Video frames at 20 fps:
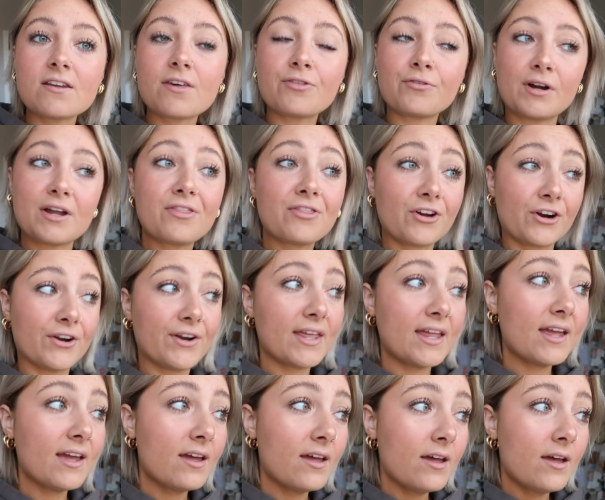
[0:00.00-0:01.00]
to three
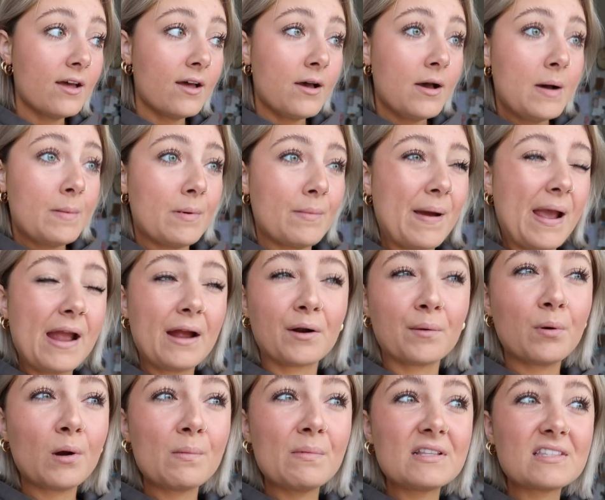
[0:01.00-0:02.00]
thirty, but my hair
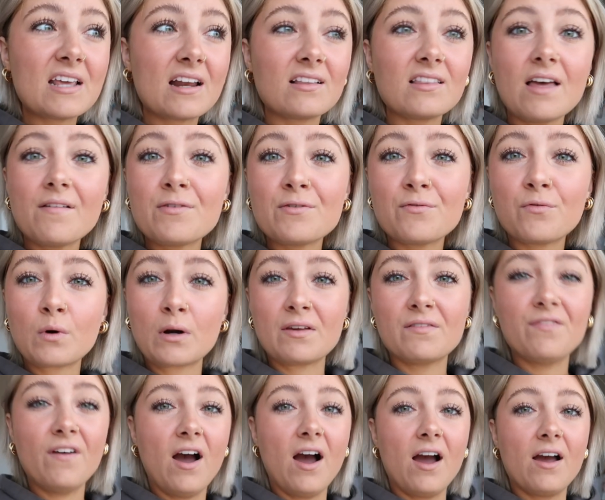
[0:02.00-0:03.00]
appointment's at eleven
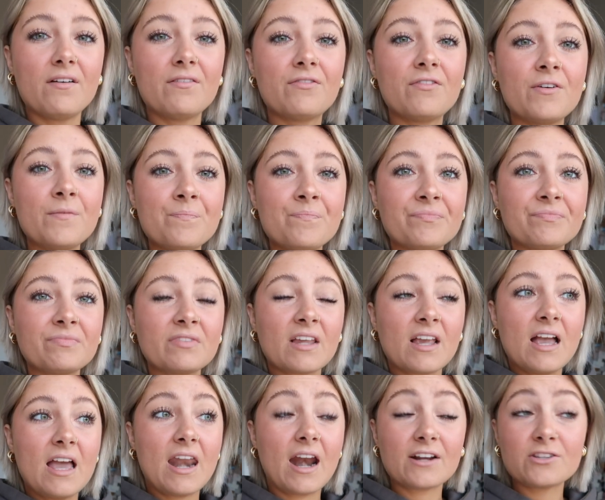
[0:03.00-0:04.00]
forty-five,
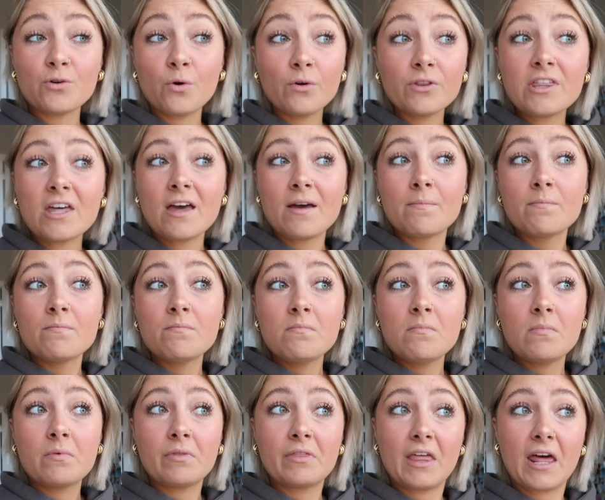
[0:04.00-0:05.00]
and I told
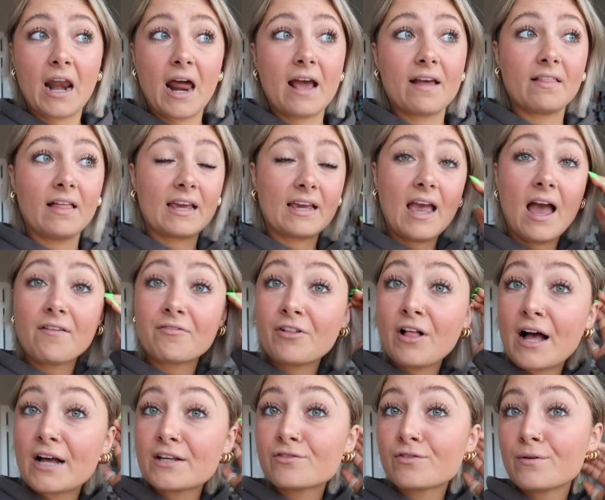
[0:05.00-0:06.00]
them that I like have
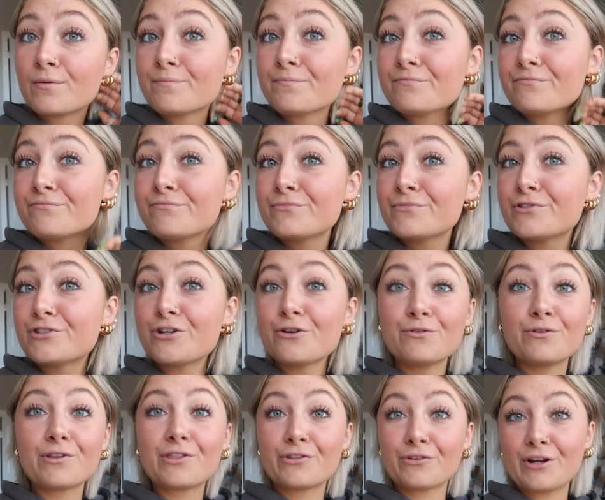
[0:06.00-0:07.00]
class from
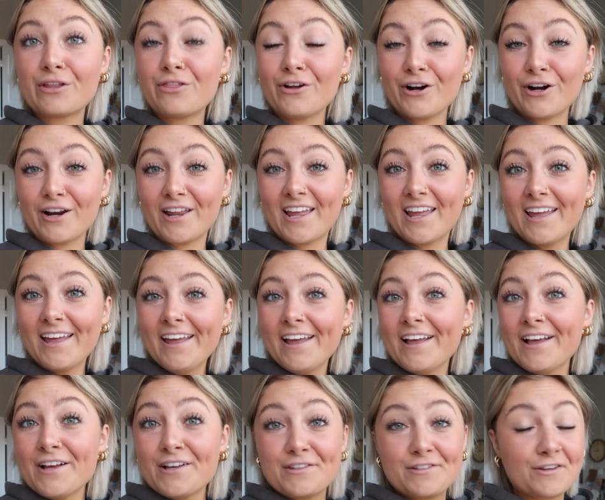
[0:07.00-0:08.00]
two to three thirty,
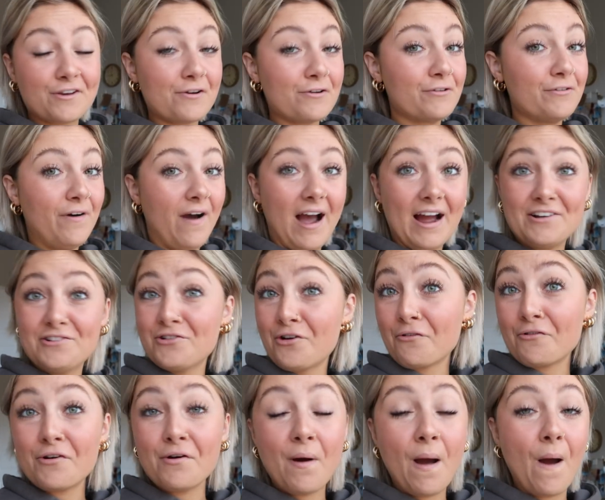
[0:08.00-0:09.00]
so I
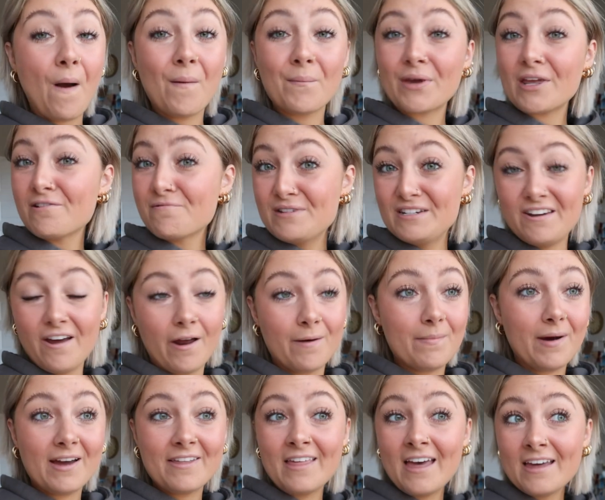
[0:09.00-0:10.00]
don't know how I'm gonna be done
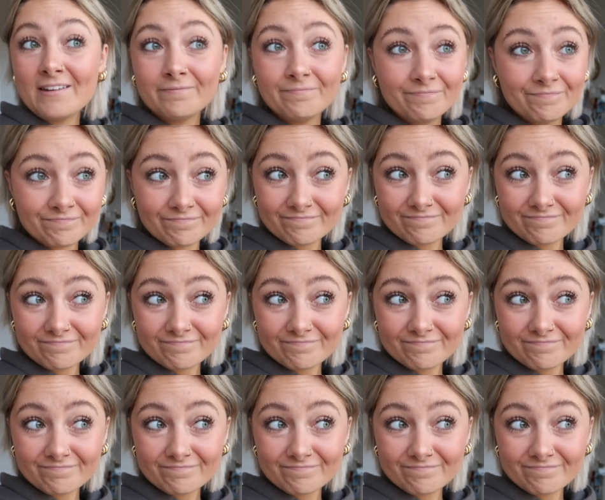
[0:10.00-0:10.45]
by then.